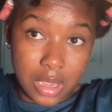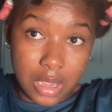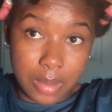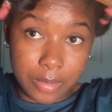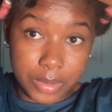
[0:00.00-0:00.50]

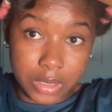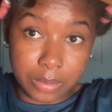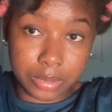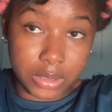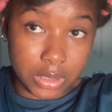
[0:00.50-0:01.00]
I'm gonna be
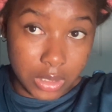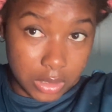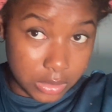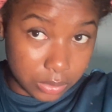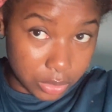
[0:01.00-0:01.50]
completely
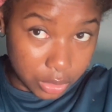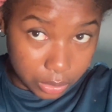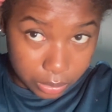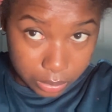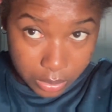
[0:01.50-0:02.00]
honest with
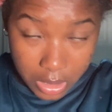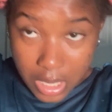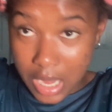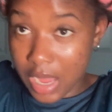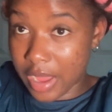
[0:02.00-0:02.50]
you.
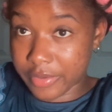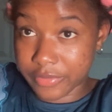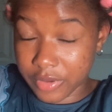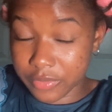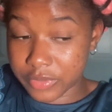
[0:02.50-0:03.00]
I
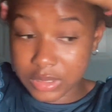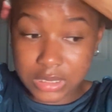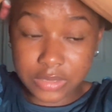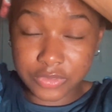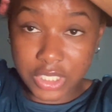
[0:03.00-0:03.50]
felt
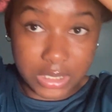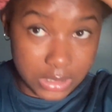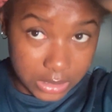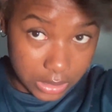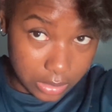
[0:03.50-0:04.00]
feelings of
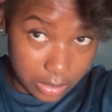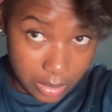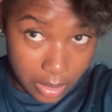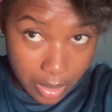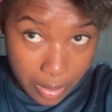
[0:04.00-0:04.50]
jealousy,
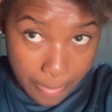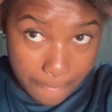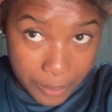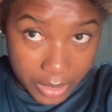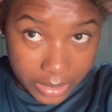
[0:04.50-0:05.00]

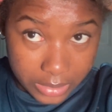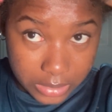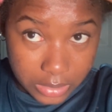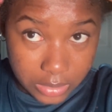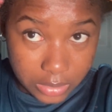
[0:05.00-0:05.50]
but
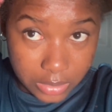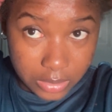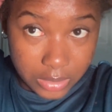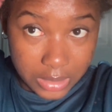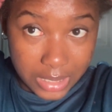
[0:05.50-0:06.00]

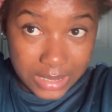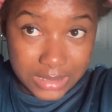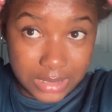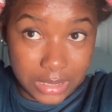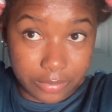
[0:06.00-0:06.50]
not to
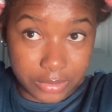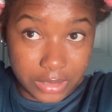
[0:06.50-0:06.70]
the level that